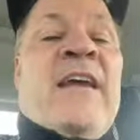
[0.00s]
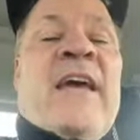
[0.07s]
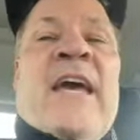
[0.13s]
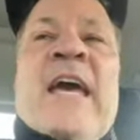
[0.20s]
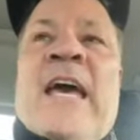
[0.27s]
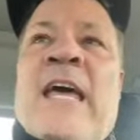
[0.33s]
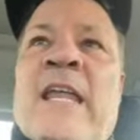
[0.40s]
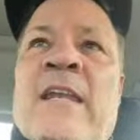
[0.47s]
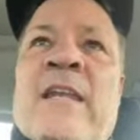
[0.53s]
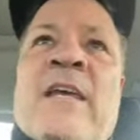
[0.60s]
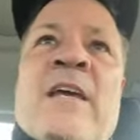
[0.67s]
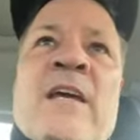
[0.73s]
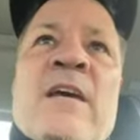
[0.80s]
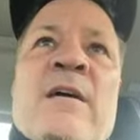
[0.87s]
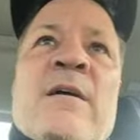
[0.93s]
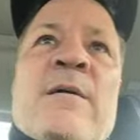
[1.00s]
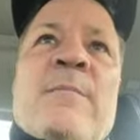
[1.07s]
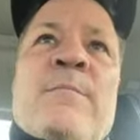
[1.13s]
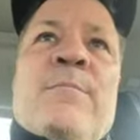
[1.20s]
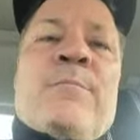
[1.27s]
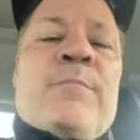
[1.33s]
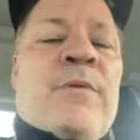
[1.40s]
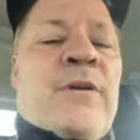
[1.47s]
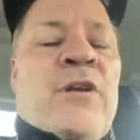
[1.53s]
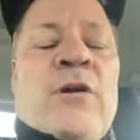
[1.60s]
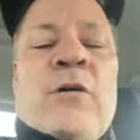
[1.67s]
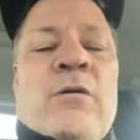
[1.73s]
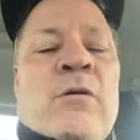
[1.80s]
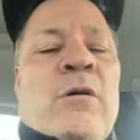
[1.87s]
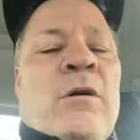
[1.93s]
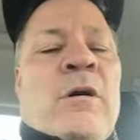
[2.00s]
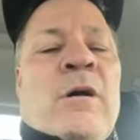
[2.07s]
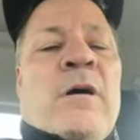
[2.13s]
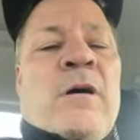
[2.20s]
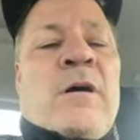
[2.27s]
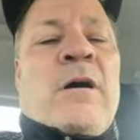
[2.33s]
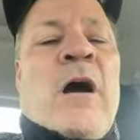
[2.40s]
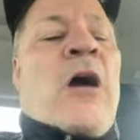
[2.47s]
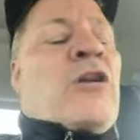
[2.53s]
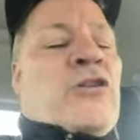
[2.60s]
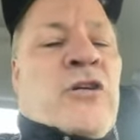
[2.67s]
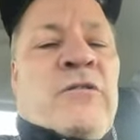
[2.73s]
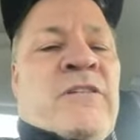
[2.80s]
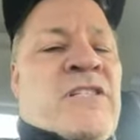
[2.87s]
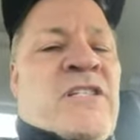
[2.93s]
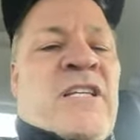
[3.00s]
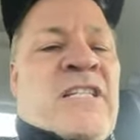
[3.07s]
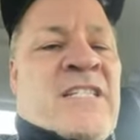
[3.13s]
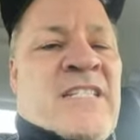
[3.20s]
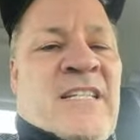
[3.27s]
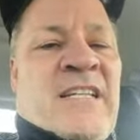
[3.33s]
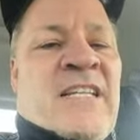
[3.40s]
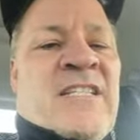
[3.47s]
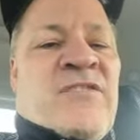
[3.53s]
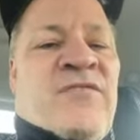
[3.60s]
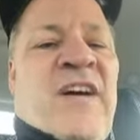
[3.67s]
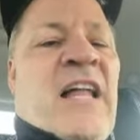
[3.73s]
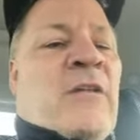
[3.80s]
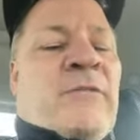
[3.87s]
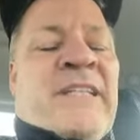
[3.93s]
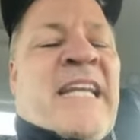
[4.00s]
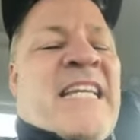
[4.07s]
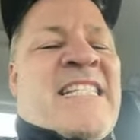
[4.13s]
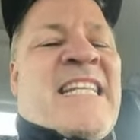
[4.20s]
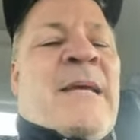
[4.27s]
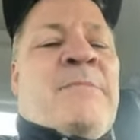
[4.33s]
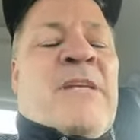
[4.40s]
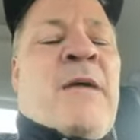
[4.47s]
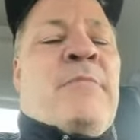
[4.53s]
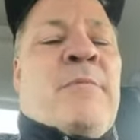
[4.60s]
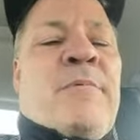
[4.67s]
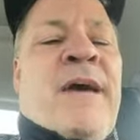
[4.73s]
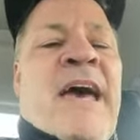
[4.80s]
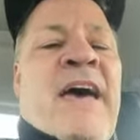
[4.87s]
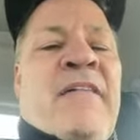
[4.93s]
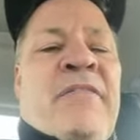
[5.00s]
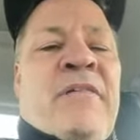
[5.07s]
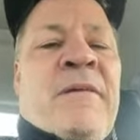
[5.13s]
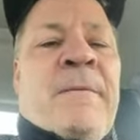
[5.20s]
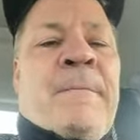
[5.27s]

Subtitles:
And, you know, Arthur is following that same type of path.